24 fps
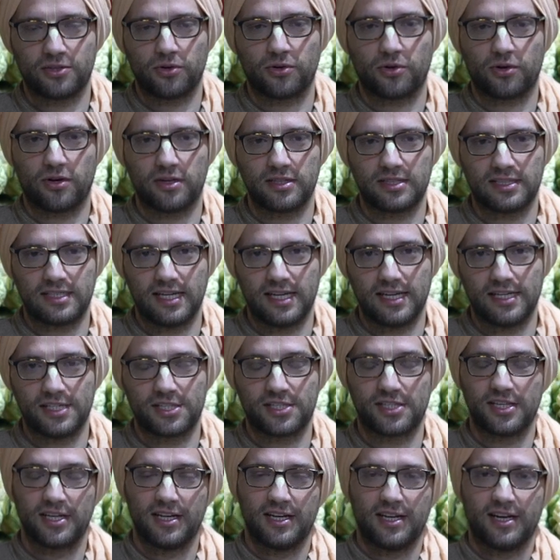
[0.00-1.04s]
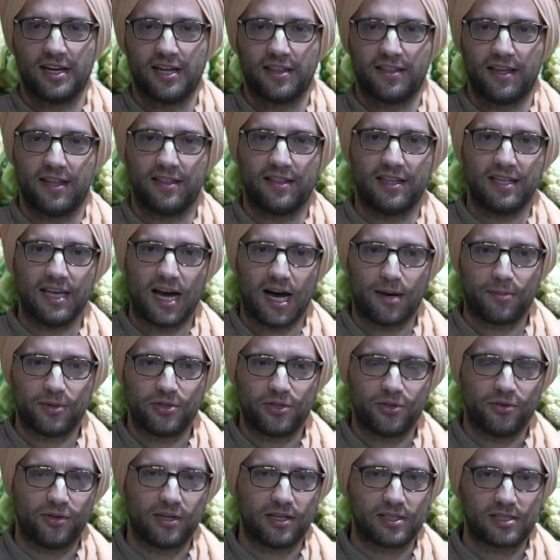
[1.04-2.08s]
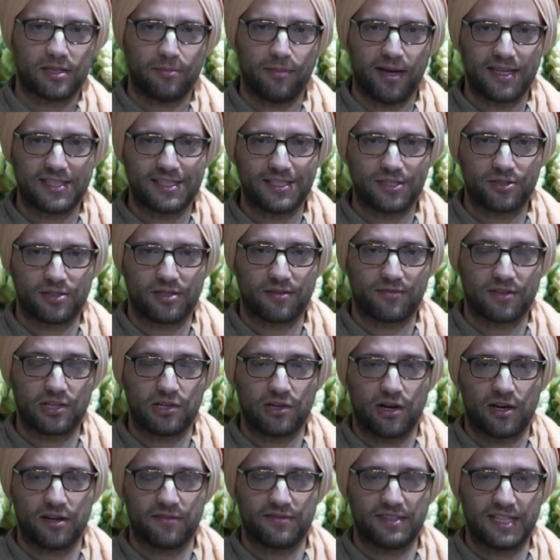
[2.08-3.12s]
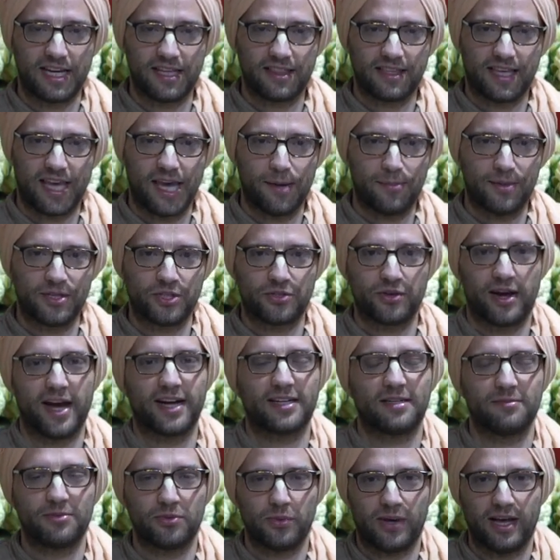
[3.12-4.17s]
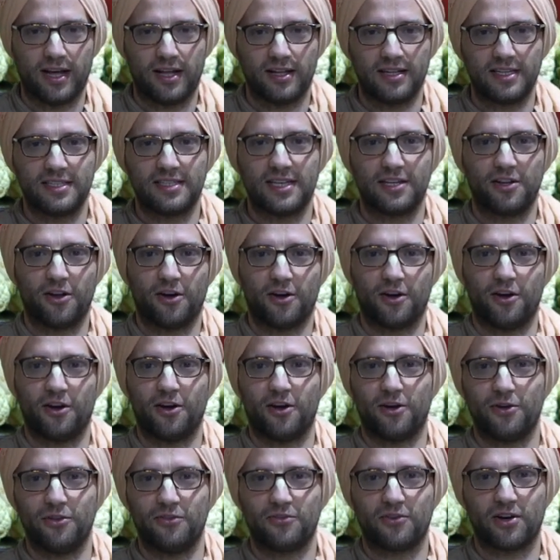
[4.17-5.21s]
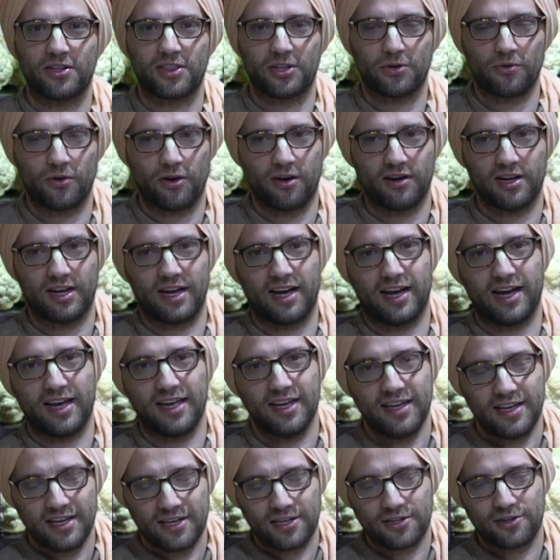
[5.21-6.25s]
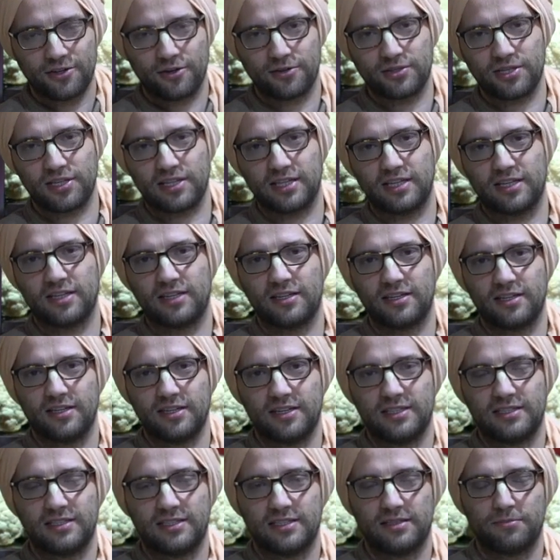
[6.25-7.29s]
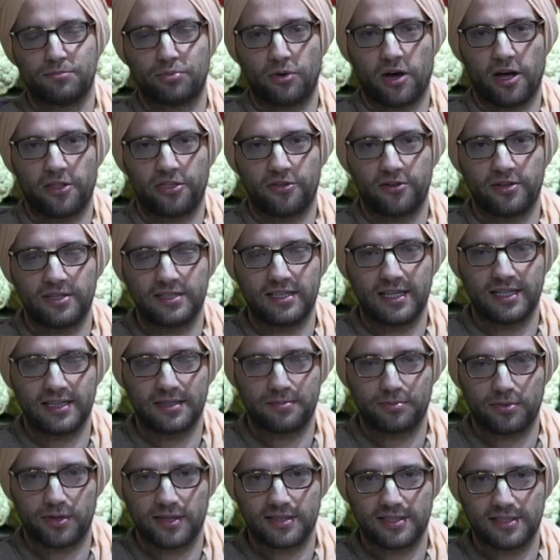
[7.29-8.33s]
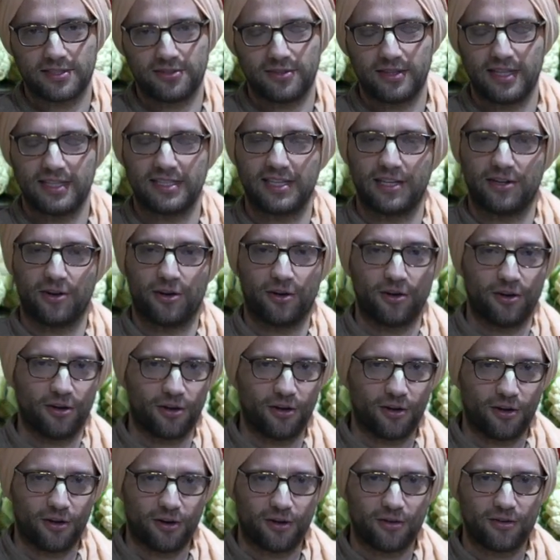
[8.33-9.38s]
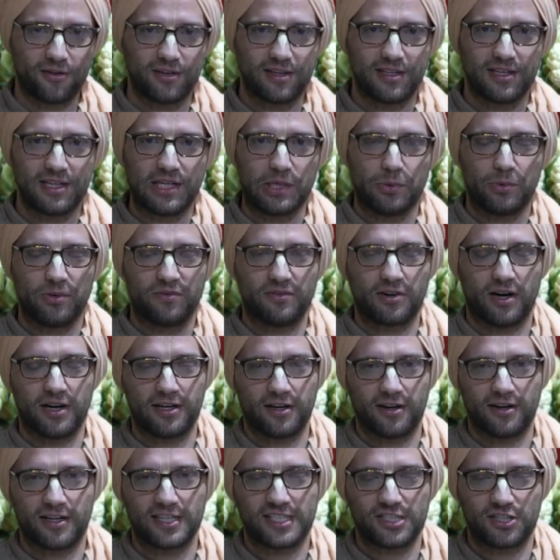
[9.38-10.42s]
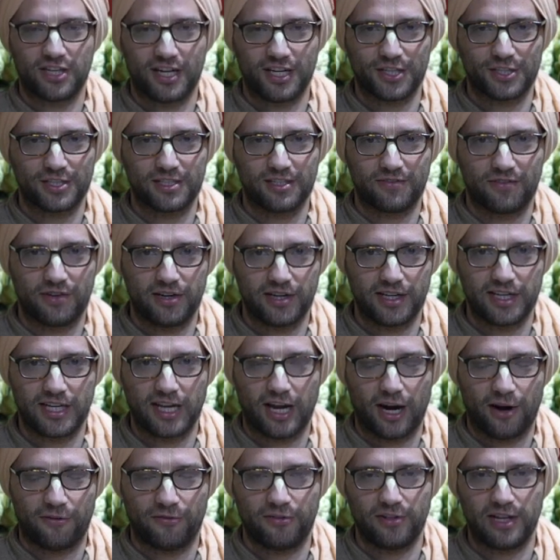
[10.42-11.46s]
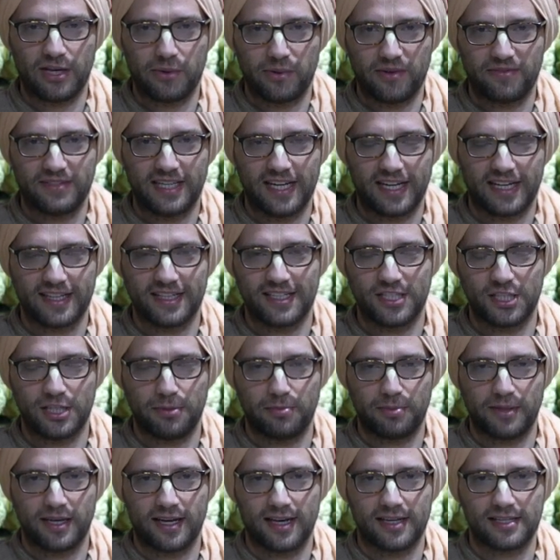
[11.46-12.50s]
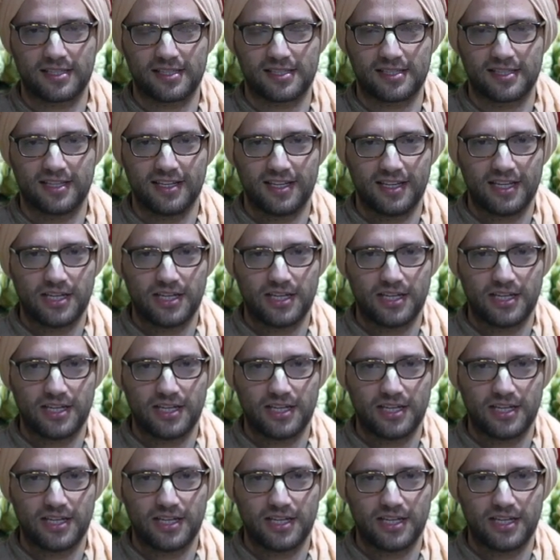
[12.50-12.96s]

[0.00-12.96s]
so called sage, then the Yamadutas, the messengers of the god of death, came and dragged him to hell. He said, No, no, no, you've got the wrong guy. Go to the brothel and take the prostitute. And they say, no, no, no. We've gotten our instructions very carefully. We've taken the GPS.